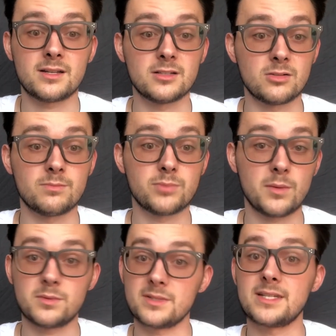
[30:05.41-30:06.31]
He'll
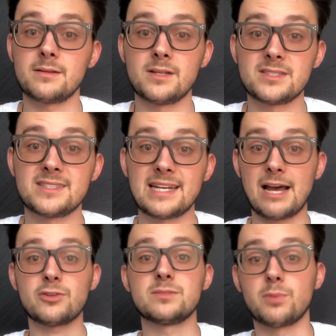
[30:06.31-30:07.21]
probably send
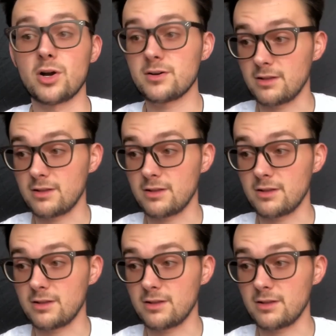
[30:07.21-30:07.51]
out his bird.